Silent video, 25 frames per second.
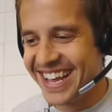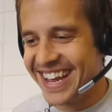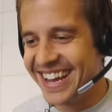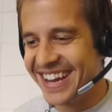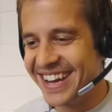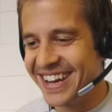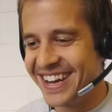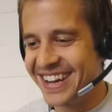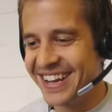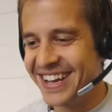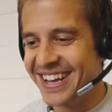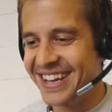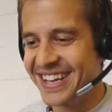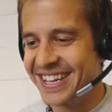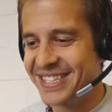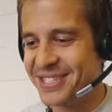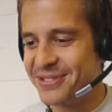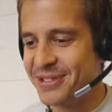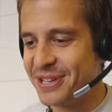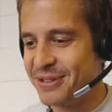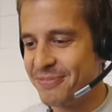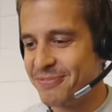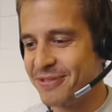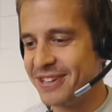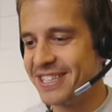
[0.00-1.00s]
Uh, and
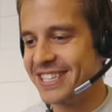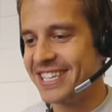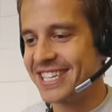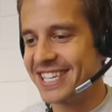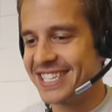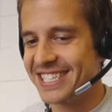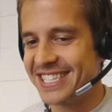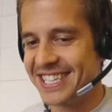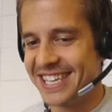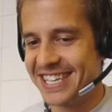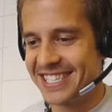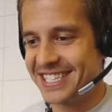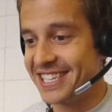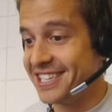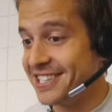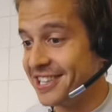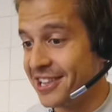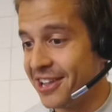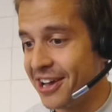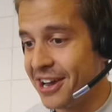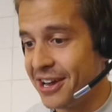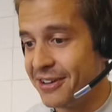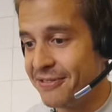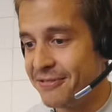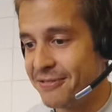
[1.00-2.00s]
3D printing is, is his
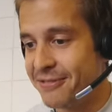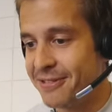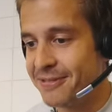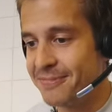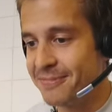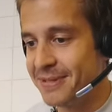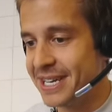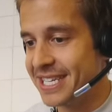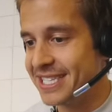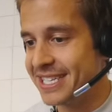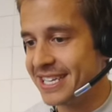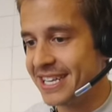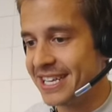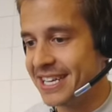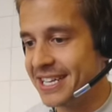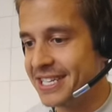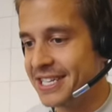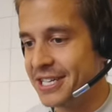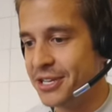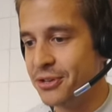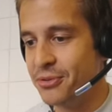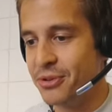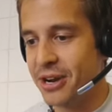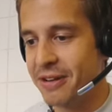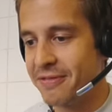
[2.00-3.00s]
life, basically, and
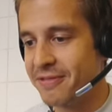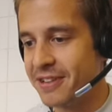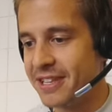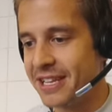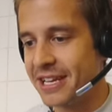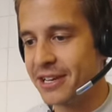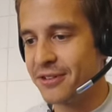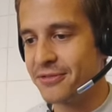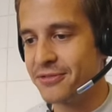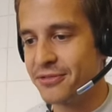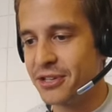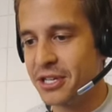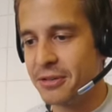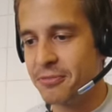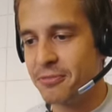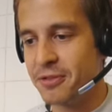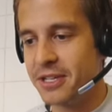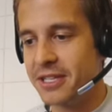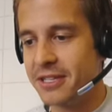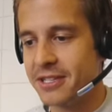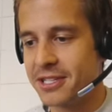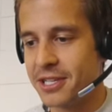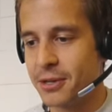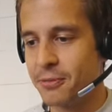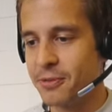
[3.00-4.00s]
he knew everything of 3D
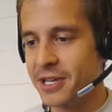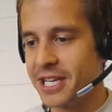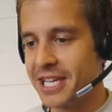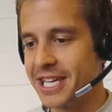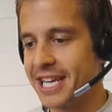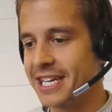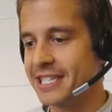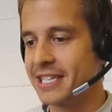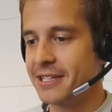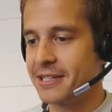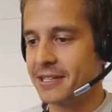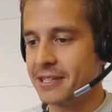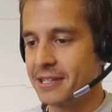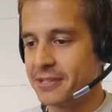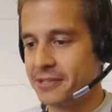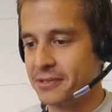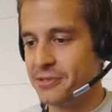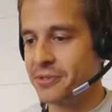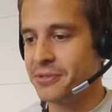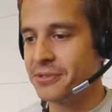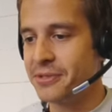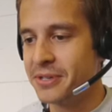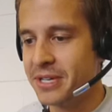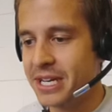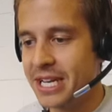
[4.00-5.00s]
printers. So we connected the
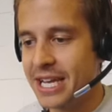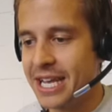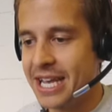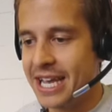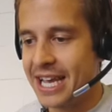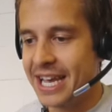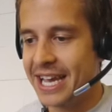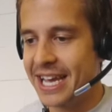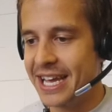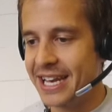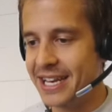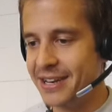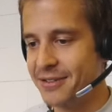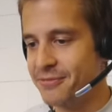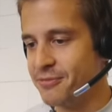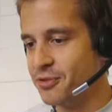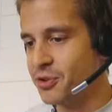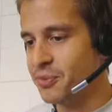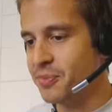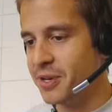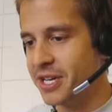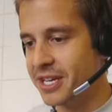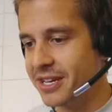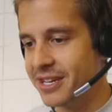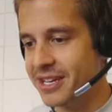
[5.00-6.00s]
two, and
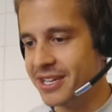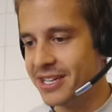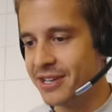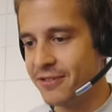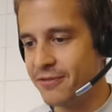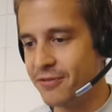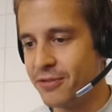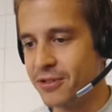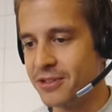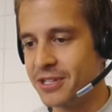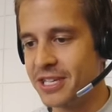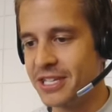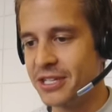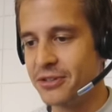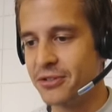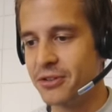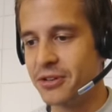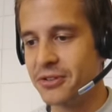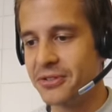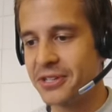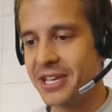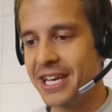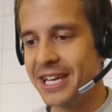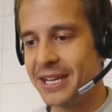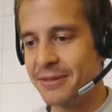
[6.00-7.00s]
Ruben, the
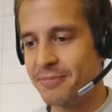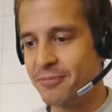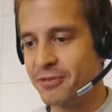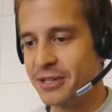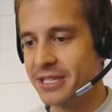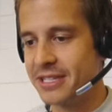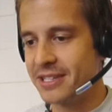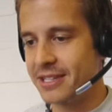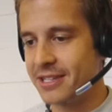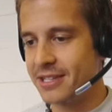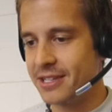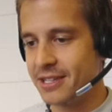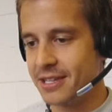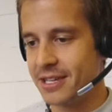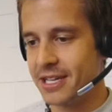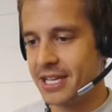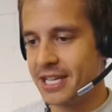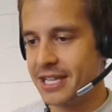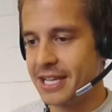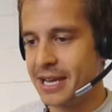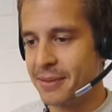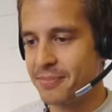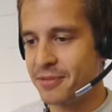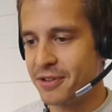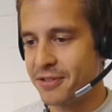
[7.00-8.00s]
14-year-old kid, printed an
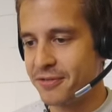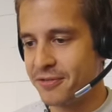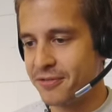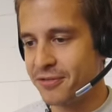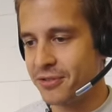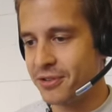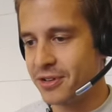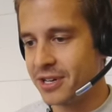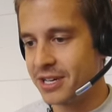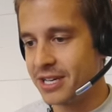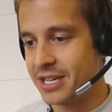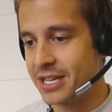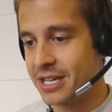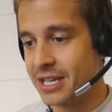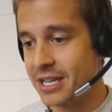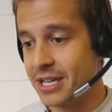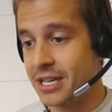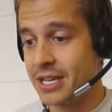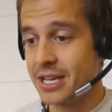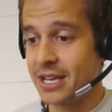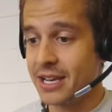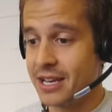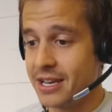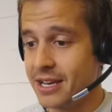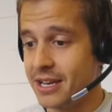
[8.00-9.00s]
adapter for
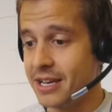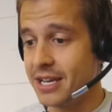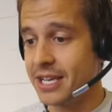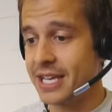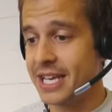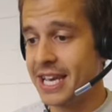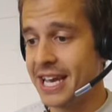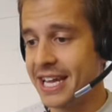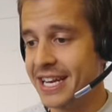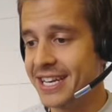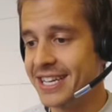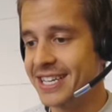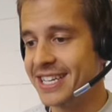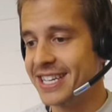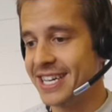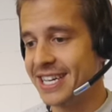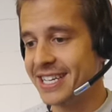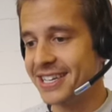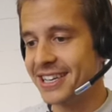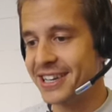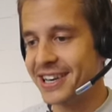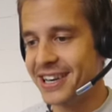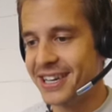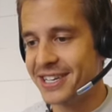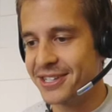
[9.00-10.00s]
uh, Ken,
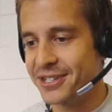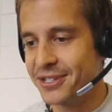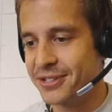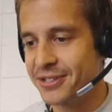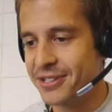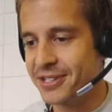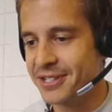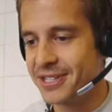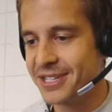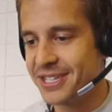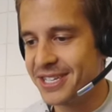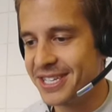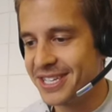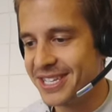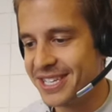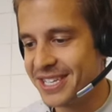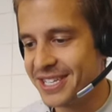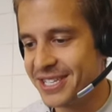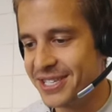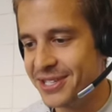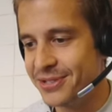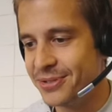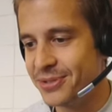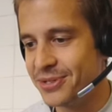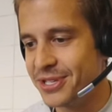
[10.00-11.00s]
and the guy could uh,
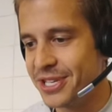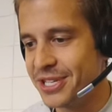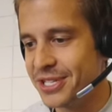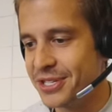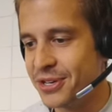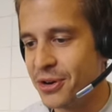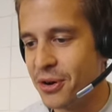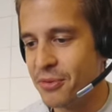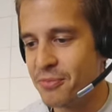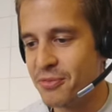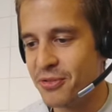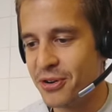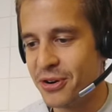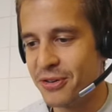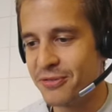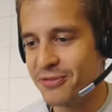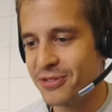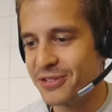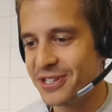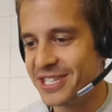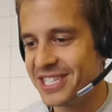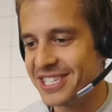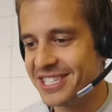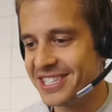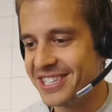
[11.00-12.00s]
use his GoPro
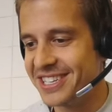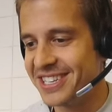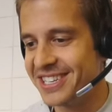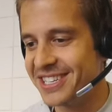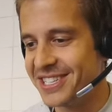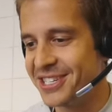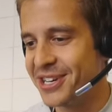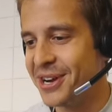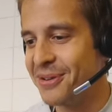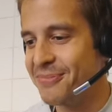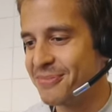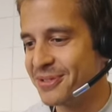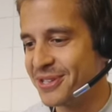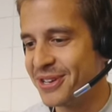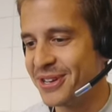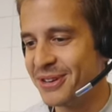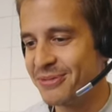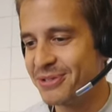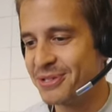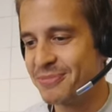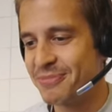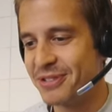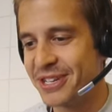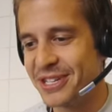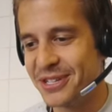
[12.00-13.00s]
for his uh, jump. So that
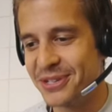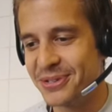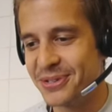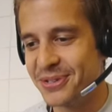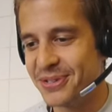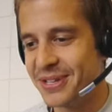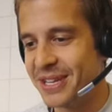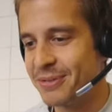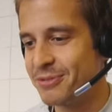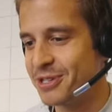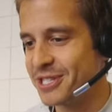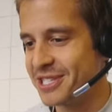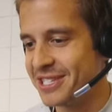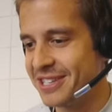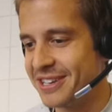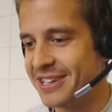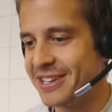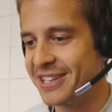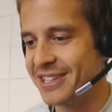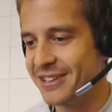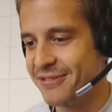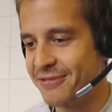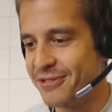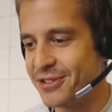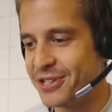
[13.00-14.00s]
was pretty cool. That was
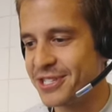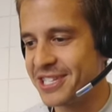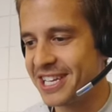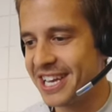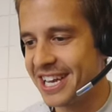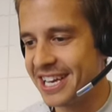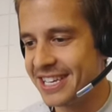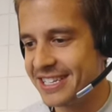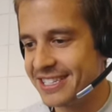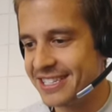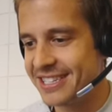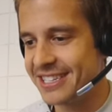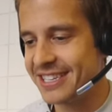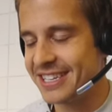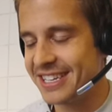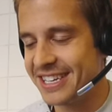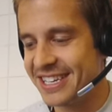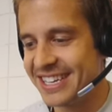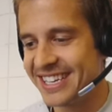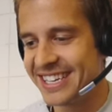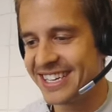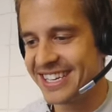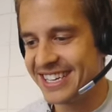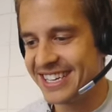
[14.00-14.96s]
the, the first case, yeah.